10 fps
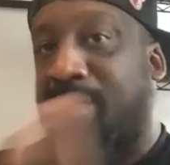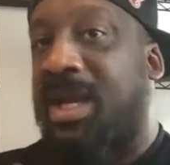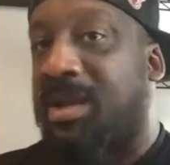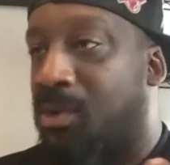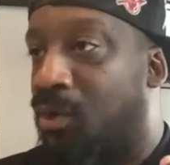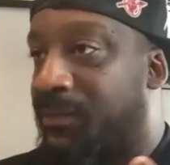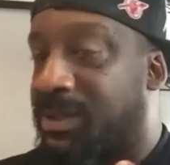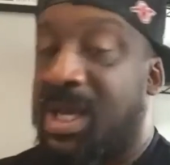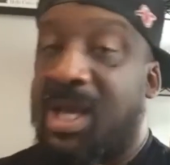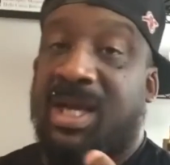making moves.
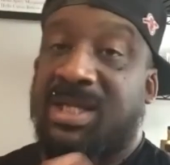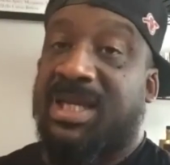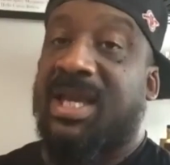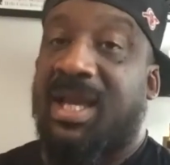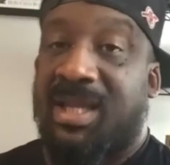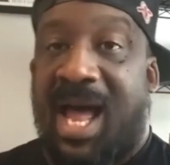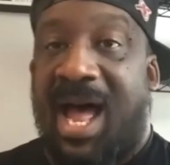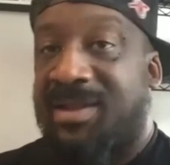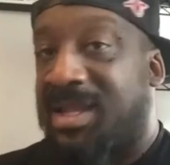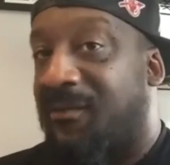Because again,
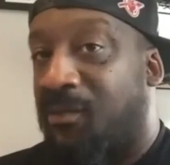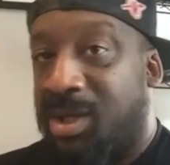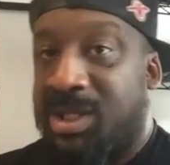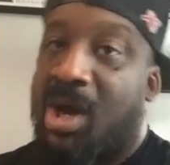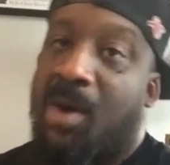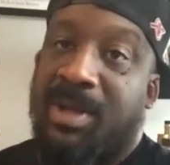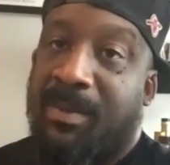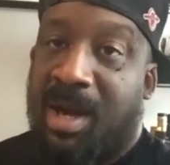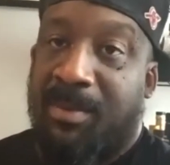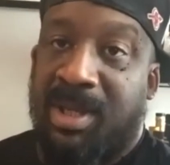I never wanted it to all be
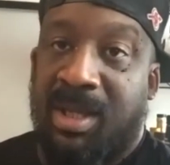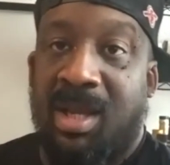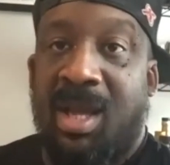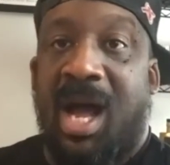about me.